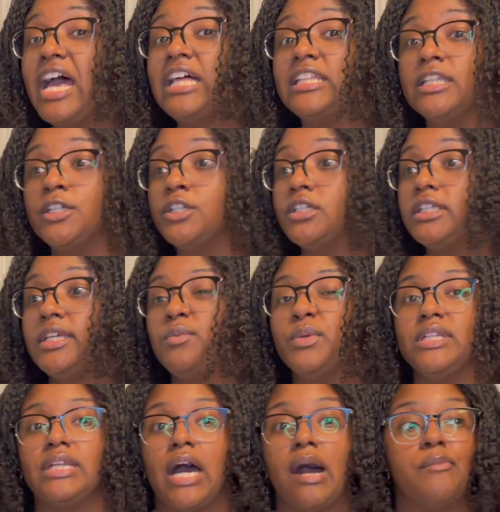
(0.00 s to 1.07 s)
Literally, when
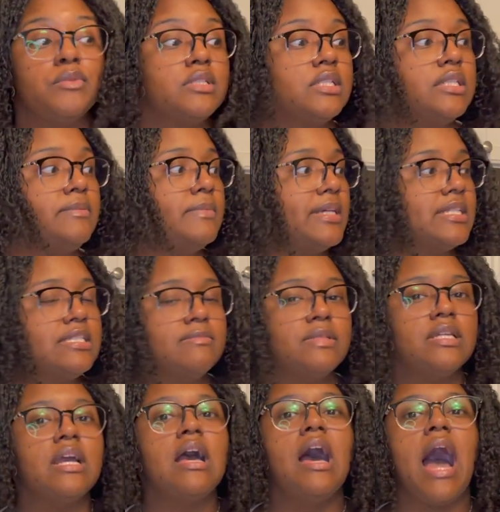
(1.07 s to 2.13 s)
Dom was asleep next to
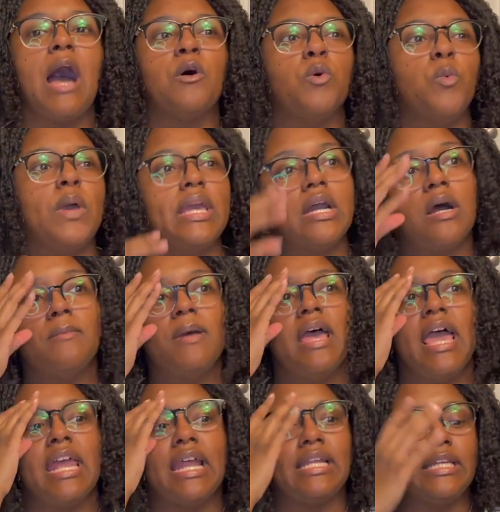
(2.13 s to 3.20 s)
me, I would wake up
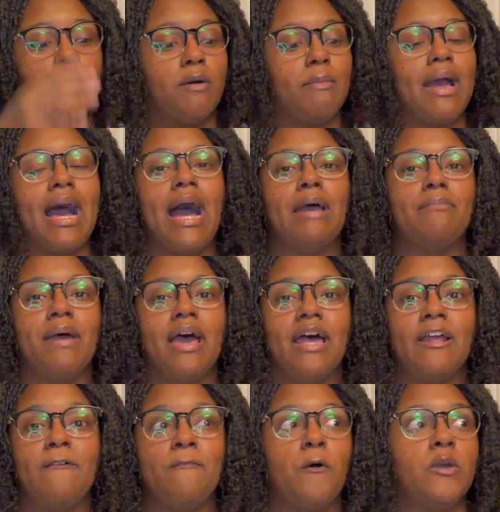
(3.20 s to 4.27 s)
and I'd get on my iPad
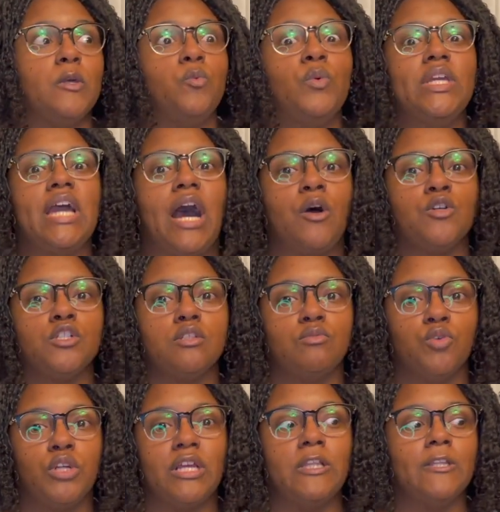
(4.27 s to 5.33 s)
in the wee hours of the
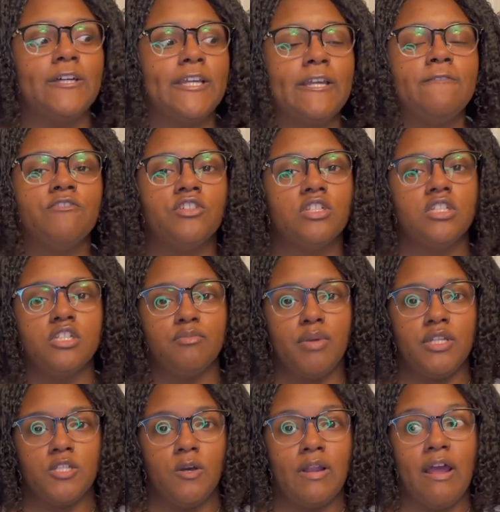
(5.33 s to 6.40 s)
morning looking for the
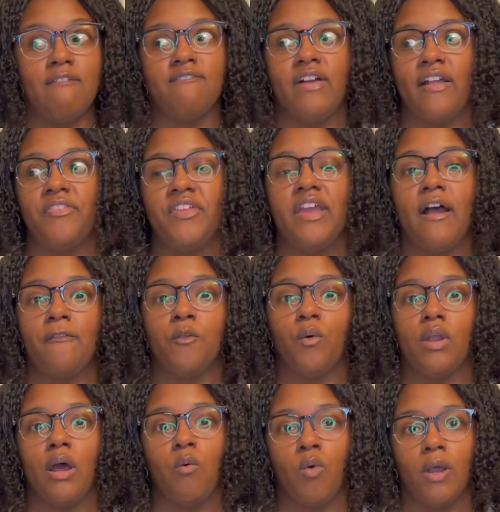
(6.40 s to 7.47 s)
Nespresso, and I finally got the one
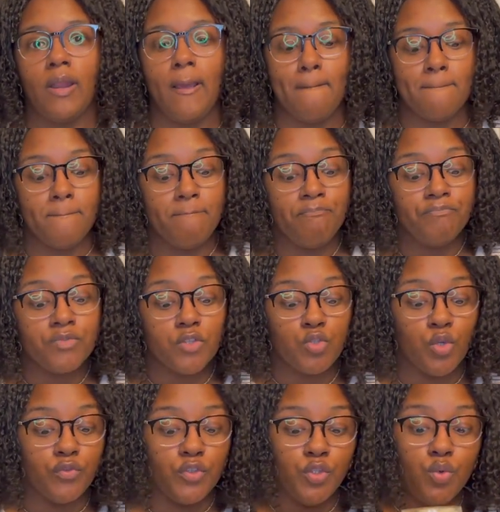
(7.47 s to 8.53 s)
I wanted. So
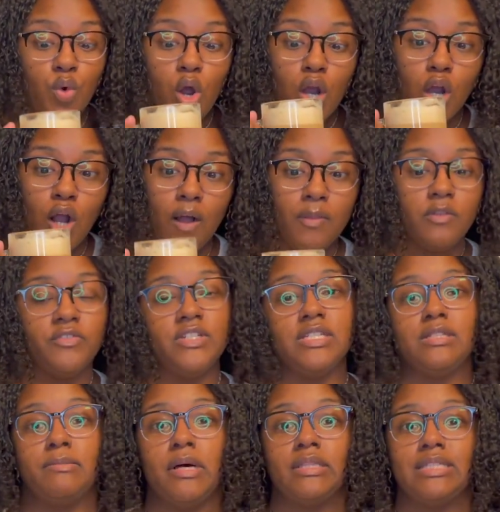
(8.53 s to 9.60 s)
if you are on the fence
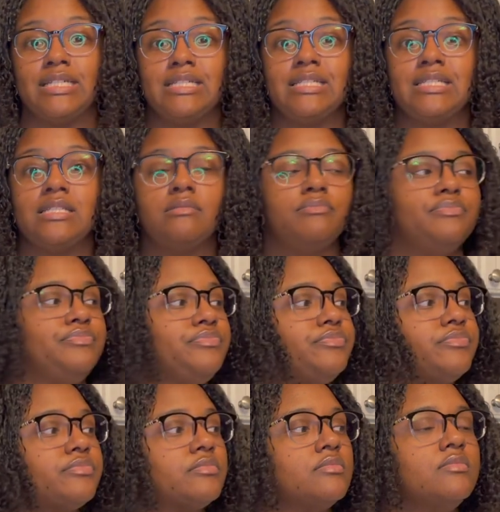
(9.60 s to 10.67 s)
about this,
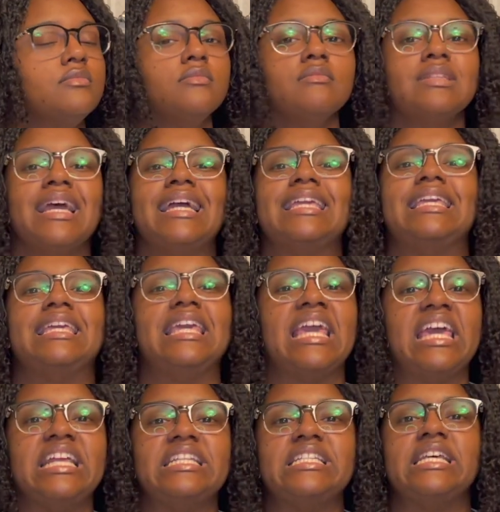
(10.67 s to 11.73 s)

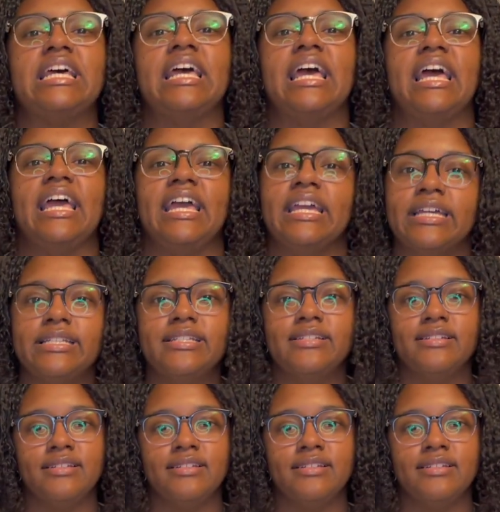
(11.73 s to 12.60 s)
get it.